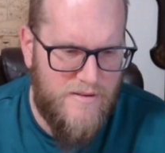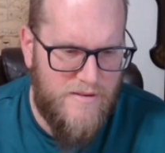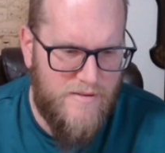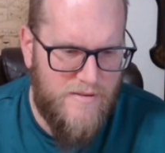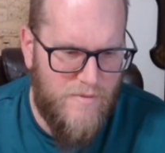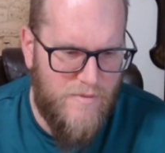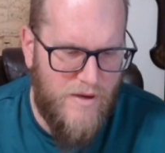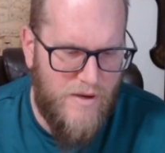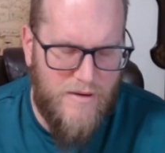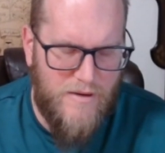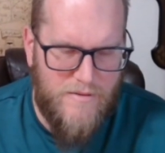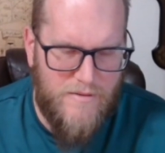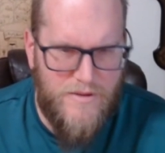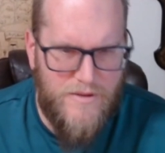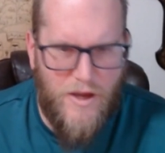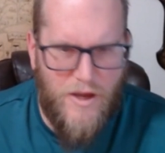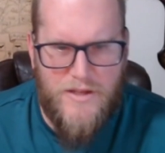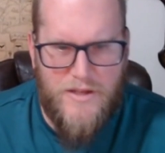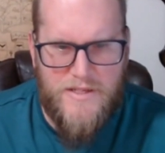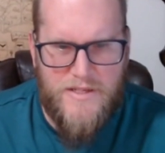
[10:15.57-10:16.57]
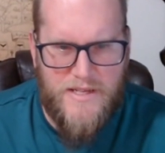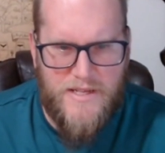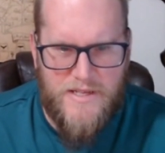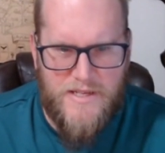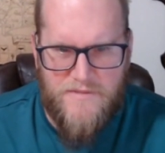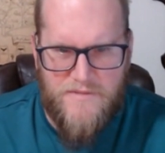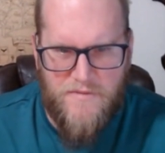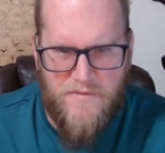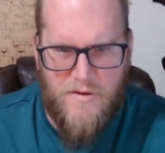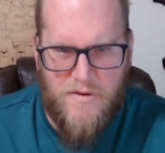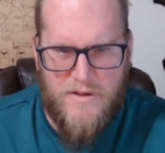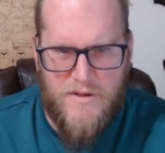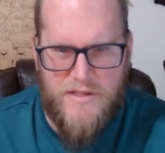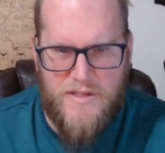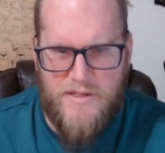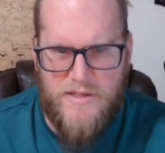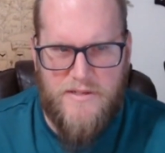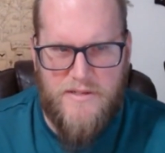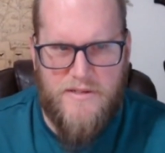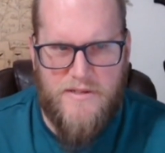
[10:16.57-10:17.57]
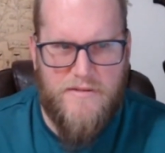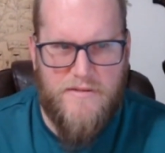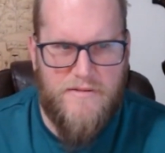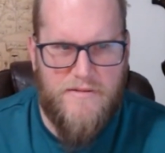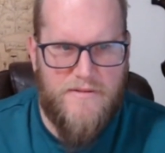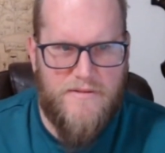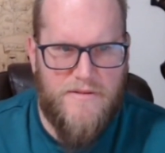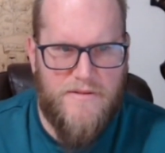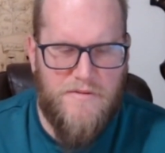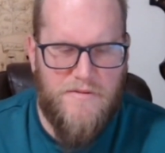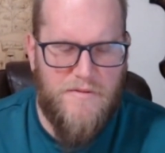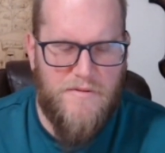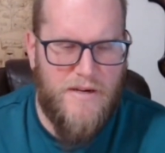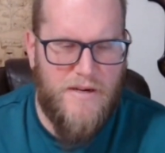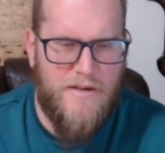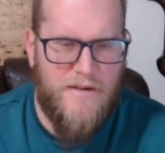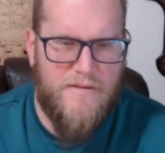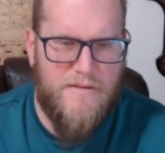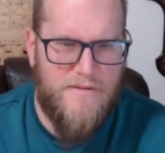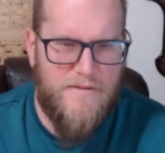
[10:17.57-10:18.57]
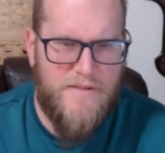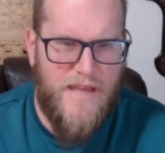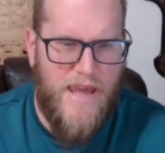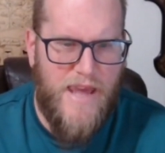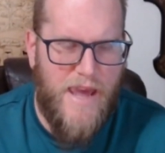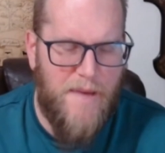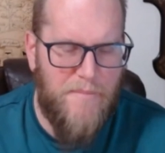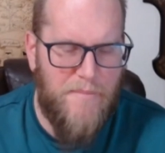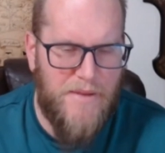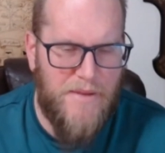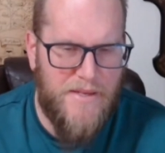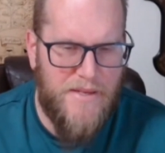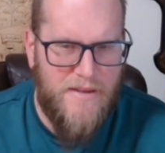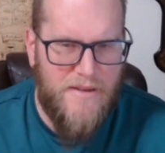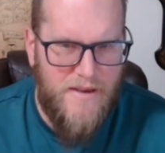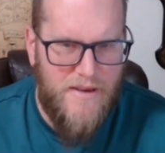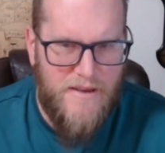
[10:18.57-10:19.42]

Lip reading: well, nonsense for it to happen.